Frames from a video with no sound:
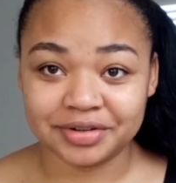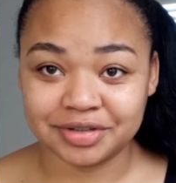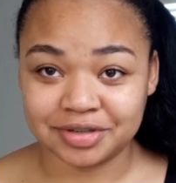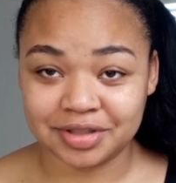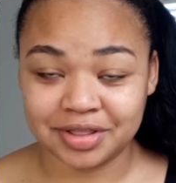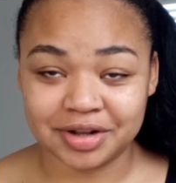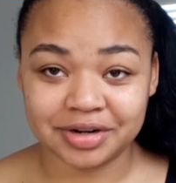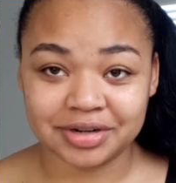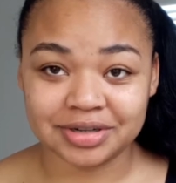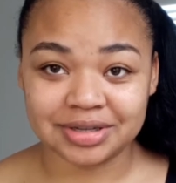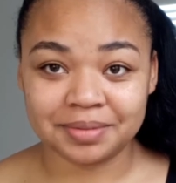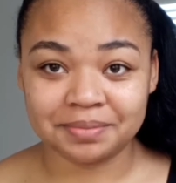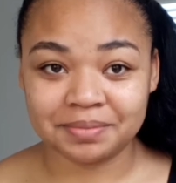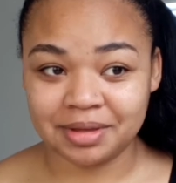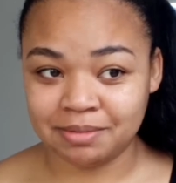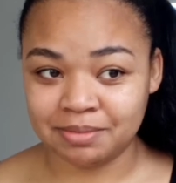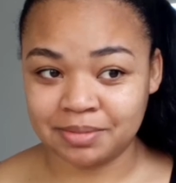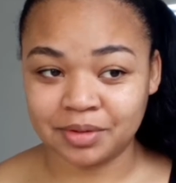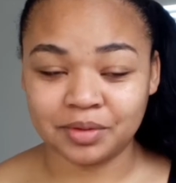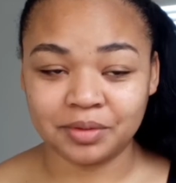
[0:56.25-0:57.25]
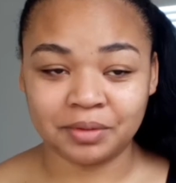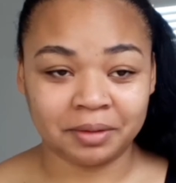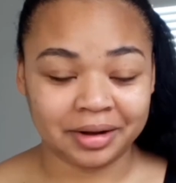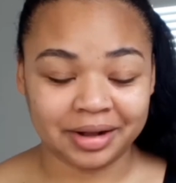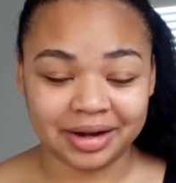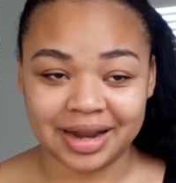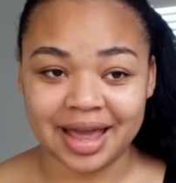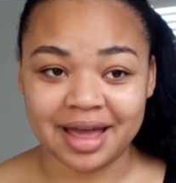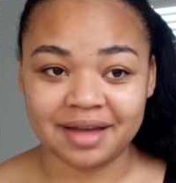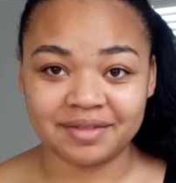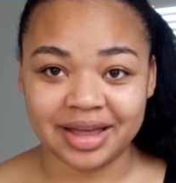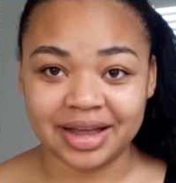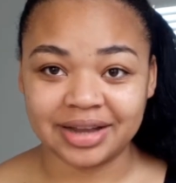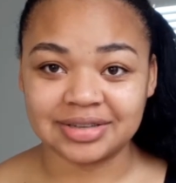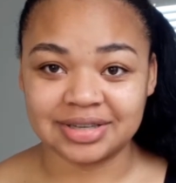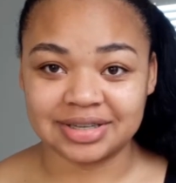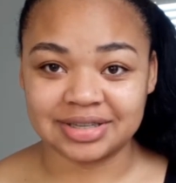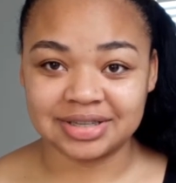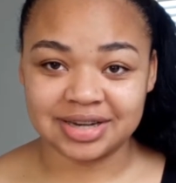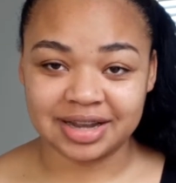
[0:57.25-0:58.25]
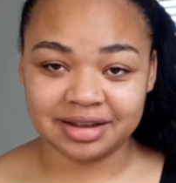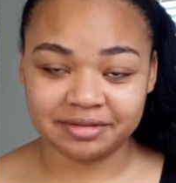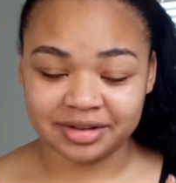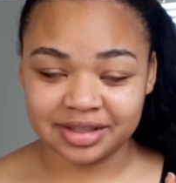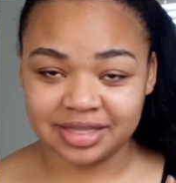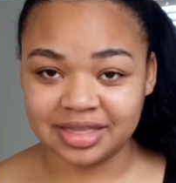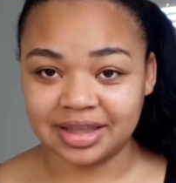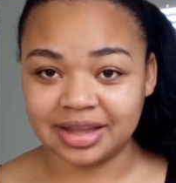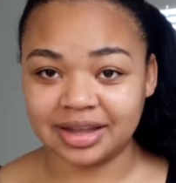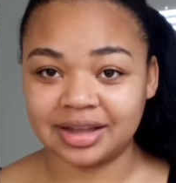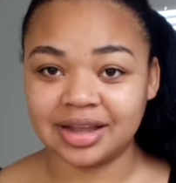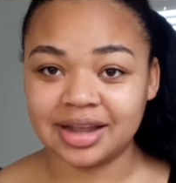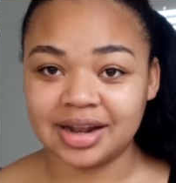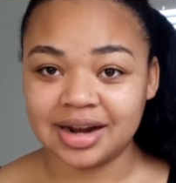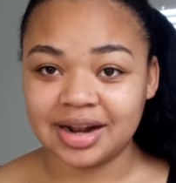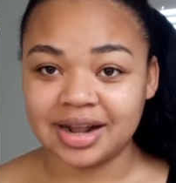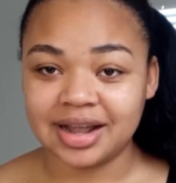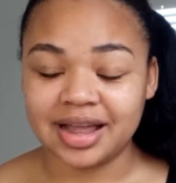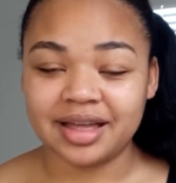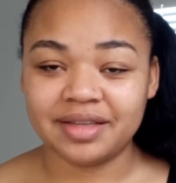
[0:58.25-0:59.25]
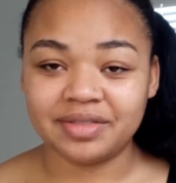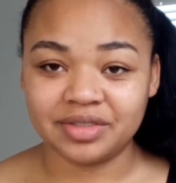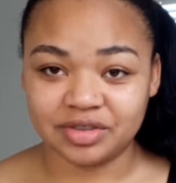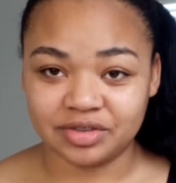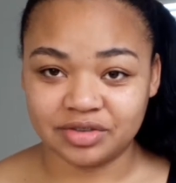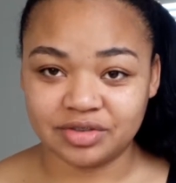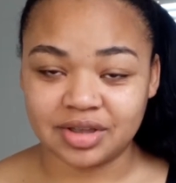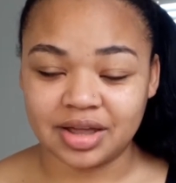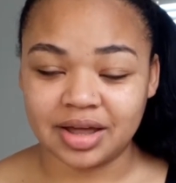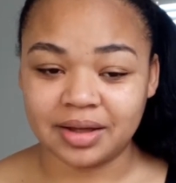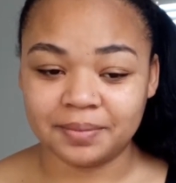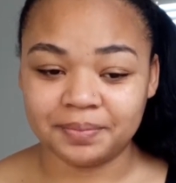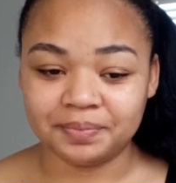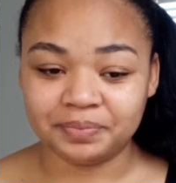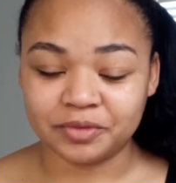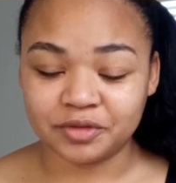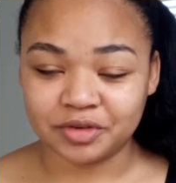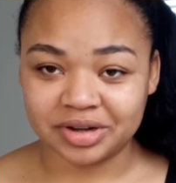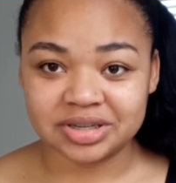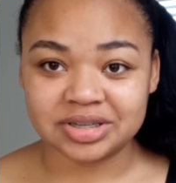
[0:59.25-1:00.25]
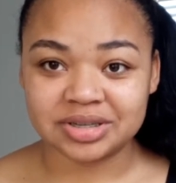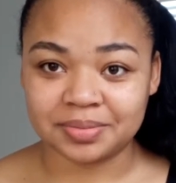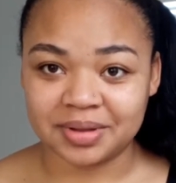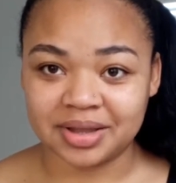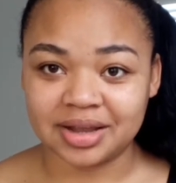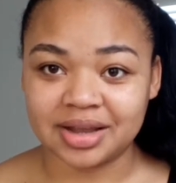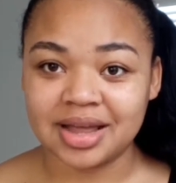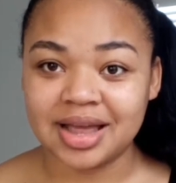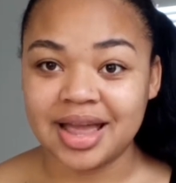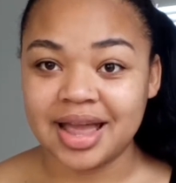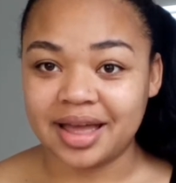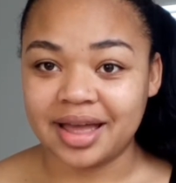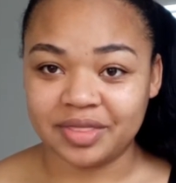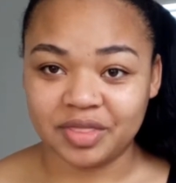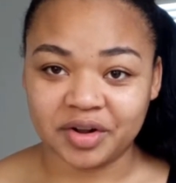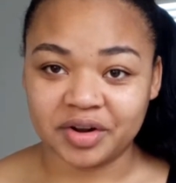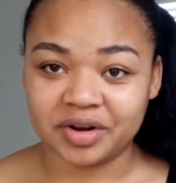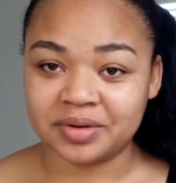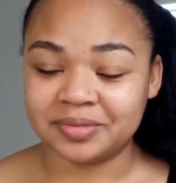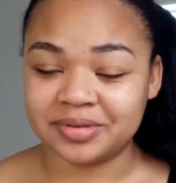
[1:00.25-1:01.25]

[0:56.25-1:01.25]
So there are some people who are going to have access to everything in this recipe. And there are going to be